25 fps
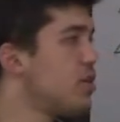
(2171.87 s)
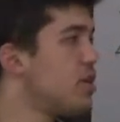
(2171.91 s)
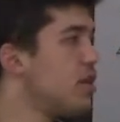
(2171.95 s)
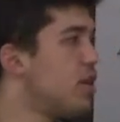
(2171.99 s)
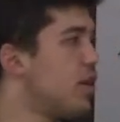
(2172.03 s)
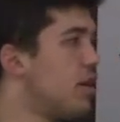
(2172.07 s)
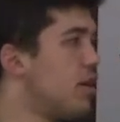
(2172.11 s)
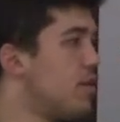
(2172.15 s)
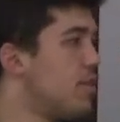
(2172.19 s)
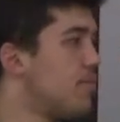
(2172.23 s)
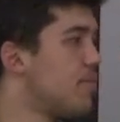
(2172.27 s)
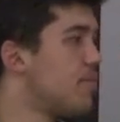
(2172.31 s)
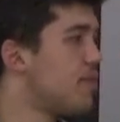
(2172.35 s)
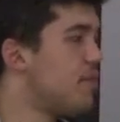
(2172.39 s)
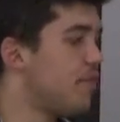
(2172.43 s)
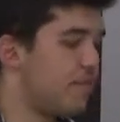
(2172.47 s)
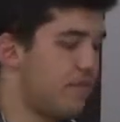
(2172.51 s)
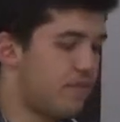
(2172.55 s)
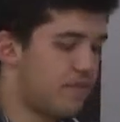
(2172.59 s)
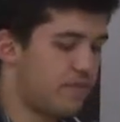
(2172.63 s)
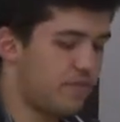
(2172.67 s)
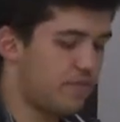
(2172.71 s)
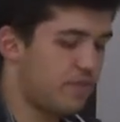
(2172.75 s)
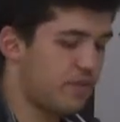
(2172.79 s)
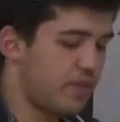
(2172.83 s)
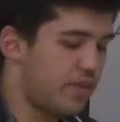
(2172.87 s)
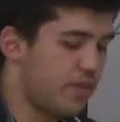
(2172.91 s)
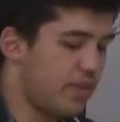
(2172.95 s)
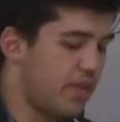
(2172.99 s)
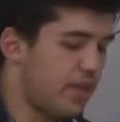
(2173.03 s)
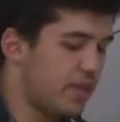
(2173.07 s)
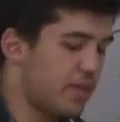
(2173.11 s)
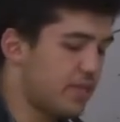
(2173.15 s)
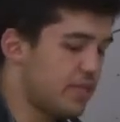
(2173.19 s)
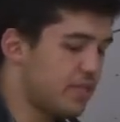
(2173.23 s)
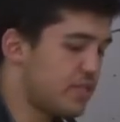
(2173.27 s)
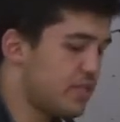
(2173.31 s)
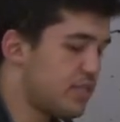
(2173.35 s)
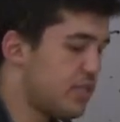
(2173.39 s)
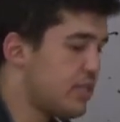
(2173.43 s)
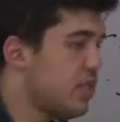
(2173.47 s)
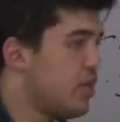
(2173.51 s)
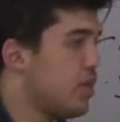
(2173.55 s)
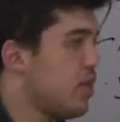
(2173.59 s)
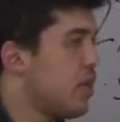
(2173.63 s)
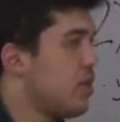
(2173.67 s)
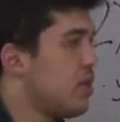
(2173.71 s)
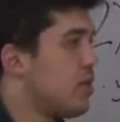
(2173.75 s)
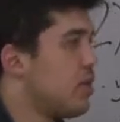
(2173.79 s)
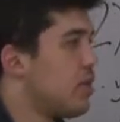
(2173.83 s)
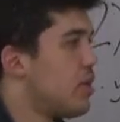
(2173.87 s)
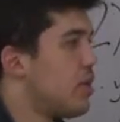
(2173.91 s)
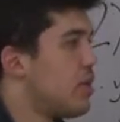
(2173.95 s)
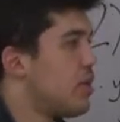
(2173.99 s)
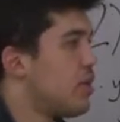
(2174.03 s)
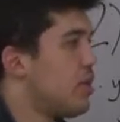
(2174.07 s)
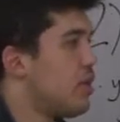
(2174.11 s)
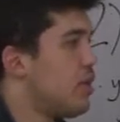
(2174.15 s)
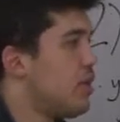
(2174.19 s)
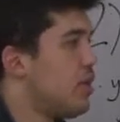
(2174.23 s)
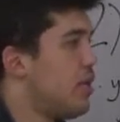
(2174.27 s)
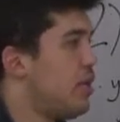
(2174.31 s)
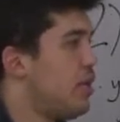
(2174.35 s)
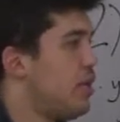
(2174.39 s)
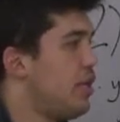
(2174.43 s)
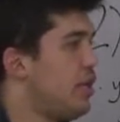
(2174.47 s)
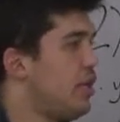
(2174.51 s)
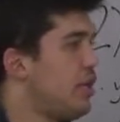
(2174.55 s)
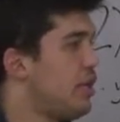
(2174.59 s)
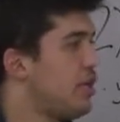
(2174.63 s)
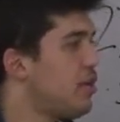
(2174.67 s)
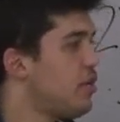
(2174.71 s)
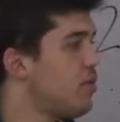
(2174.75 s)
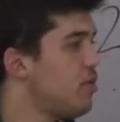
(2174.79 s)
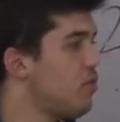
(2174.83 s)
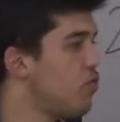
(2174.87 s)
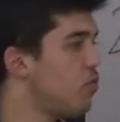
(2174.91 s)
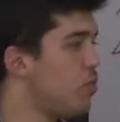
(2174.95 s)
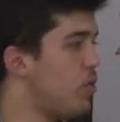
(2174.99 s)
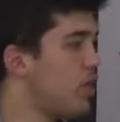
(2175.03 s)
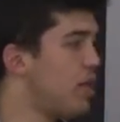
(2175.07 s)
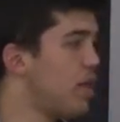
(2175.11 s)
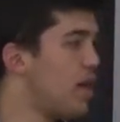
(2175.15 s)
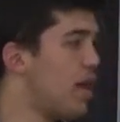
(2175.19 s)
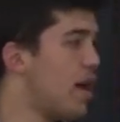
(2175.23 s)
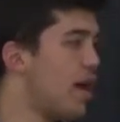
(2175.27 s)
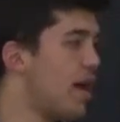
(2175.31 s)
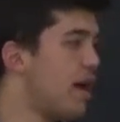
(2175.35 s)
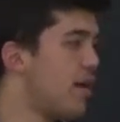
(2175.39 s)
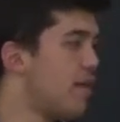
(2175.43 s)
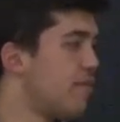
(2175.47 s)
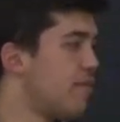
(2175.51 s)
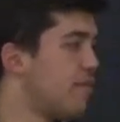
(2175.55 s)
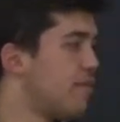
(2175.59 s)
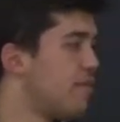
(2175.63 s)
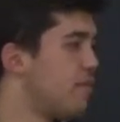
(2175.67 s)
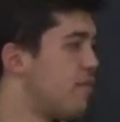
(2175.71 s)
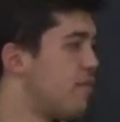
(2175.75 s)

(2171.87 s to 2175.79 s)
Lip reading: The thing is, here we have,